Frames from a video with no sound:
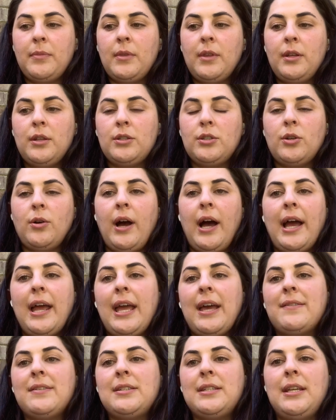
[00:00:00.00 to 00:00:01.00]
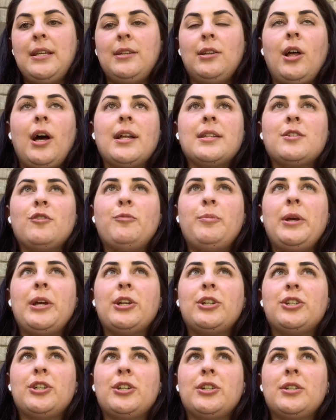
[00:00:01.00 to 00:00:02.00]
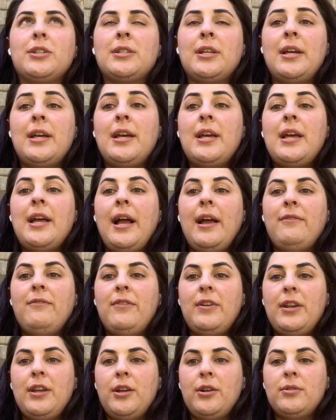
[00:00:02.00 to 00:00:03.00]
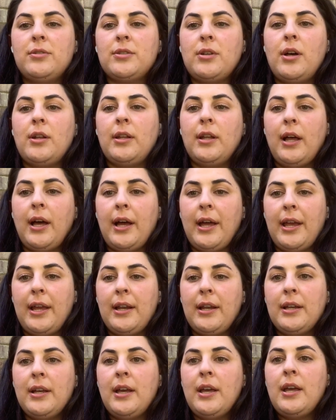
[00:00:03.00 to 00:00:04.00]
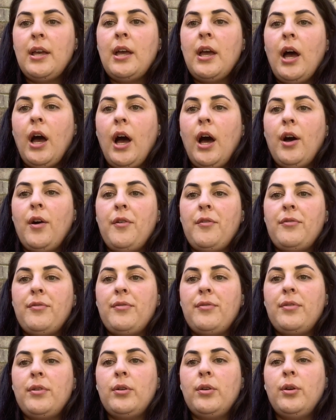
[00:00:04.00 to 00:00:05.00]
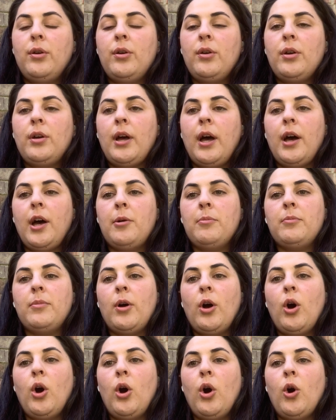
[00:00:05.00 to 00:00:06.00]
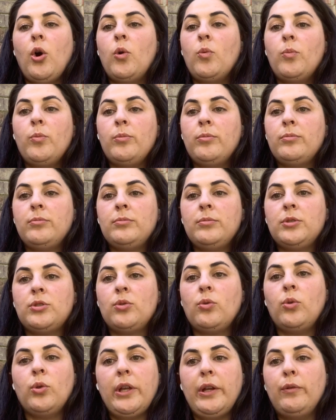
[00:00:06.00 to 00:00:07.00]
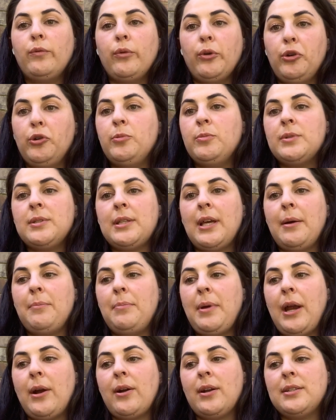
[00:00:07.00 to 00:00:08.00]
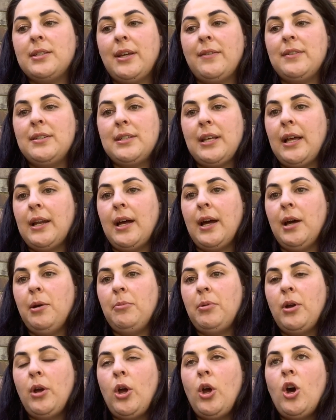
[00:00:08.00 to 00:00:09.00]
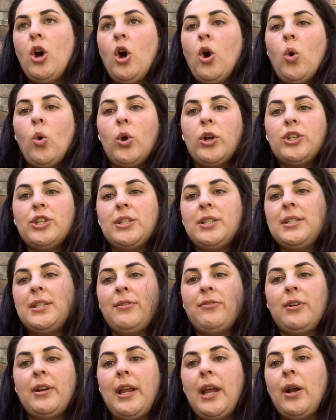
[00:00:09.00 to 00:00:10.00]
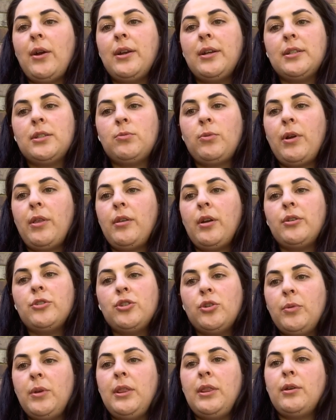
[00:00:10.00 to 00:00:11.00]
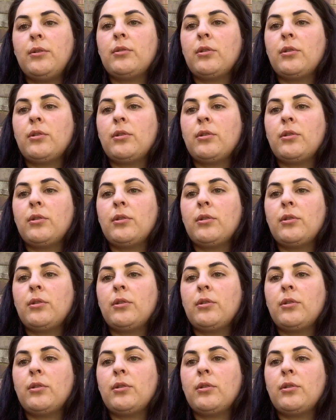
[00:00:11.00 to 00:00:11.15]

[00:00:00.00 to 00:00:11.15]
So I have seen lots of pictures and videos online of homeschooling rooms that parents have set up, or just different areas where they're doing their